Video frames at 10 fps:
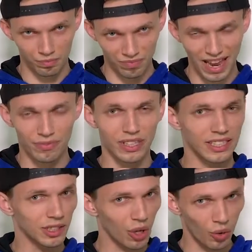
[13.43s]

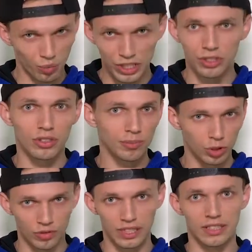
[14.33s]
Netflix original
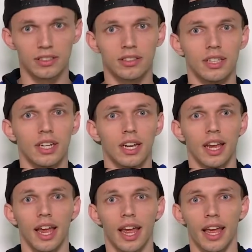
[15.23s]
movies
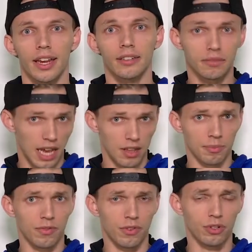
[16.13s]
and tell them
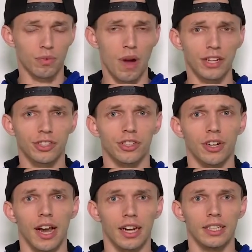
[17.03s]
if you should watch it or
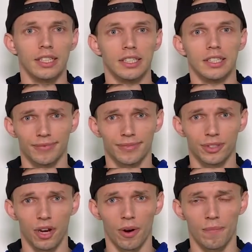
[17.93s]
not.
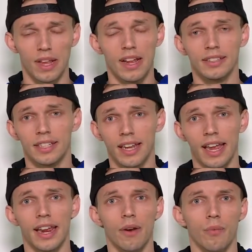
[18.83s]
So,
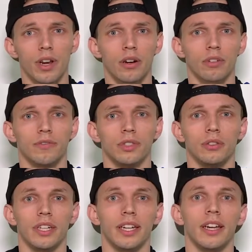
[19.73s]
today we are
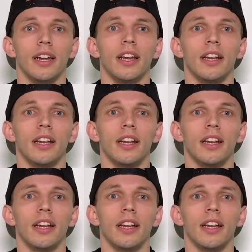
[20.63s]
reviewing